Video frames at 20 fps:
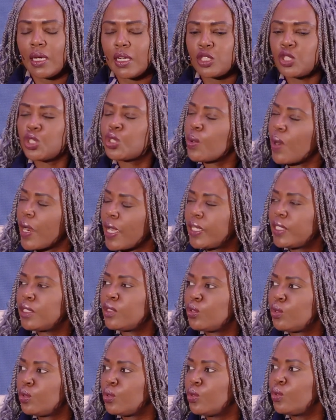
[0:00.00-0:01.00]
trying
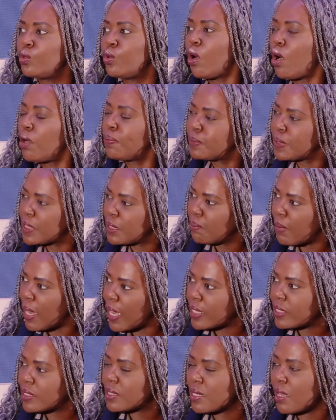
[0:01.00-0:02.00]
to
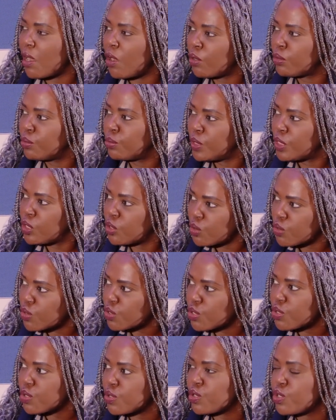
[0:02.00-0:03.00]
optimize our
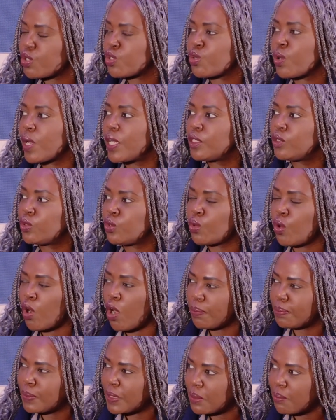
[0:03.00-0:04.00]
resources, trying to
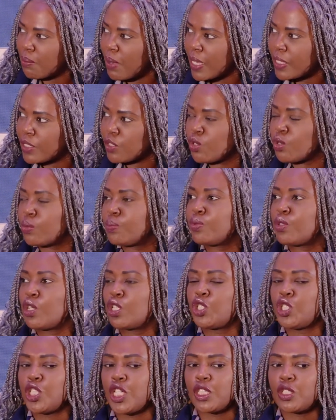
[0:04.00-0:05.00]
optimize the
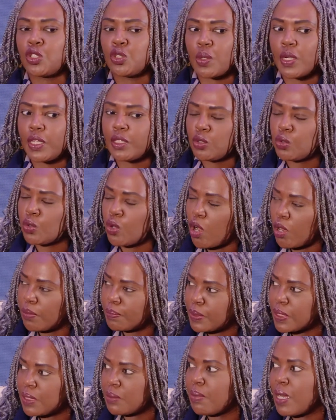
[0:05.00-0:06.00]
project, trying to
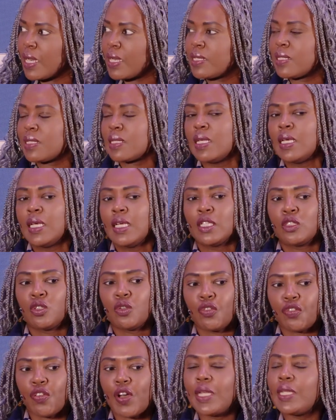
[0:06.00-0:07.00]
optimize the
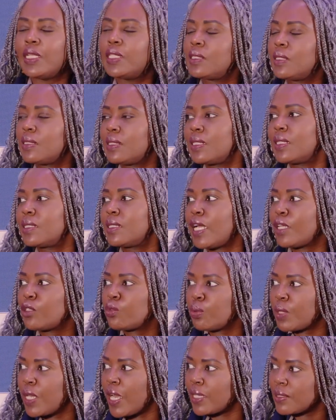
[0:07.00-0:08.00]
financing
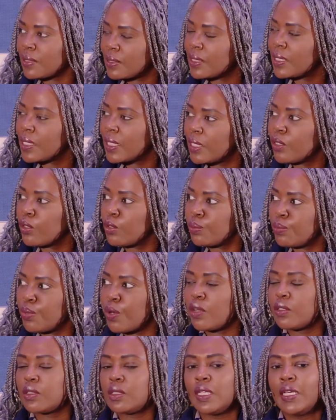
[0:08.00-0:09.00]
that we are seeking
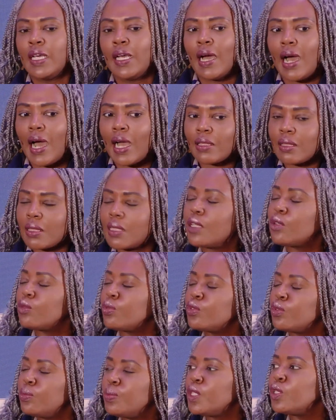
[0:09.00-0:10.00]
abroad, I think
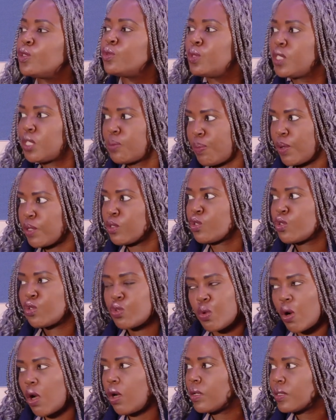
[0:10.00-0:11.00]
would be a response
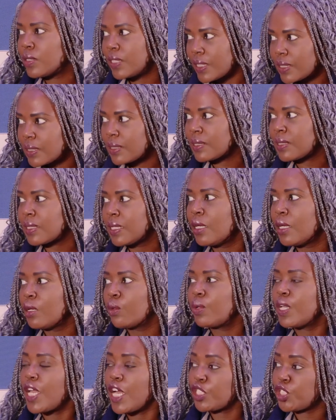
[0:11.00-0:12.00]
to all this.
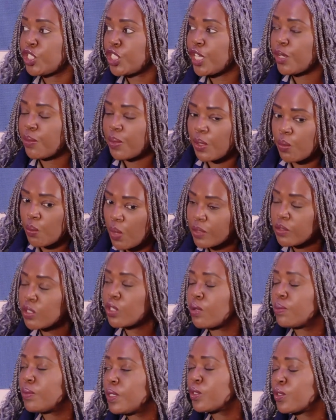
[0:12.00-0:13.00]
We are sharing one
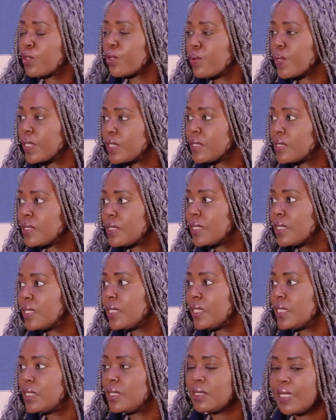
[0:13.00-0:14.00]
common currency
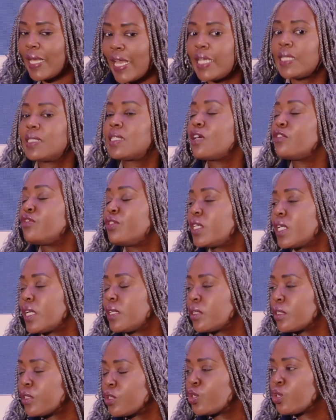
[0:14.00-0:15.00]
in 8
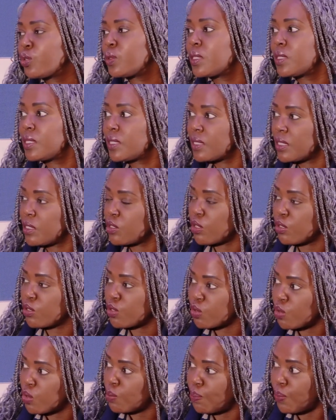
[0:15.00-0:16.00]
African countries. This is
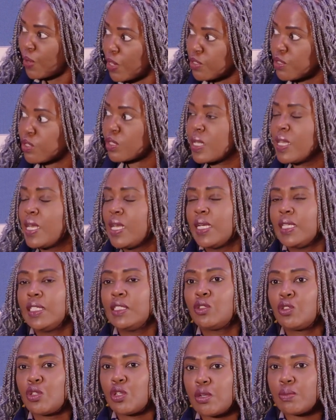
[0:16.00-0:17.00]
also a plus in
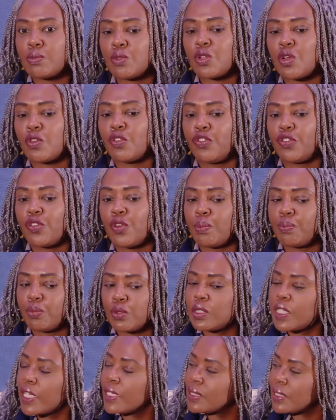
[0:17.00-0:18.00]
terms of
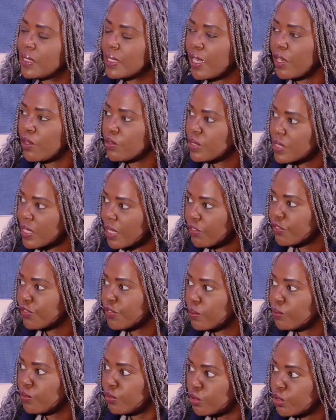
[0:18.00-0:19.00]
protecting ourselves
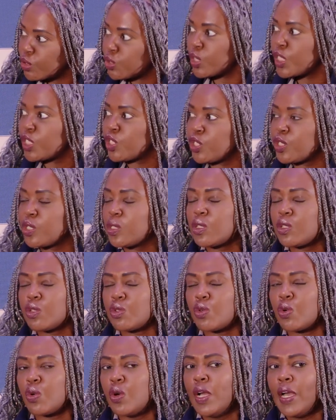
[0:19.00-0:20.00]
from fluctuations. So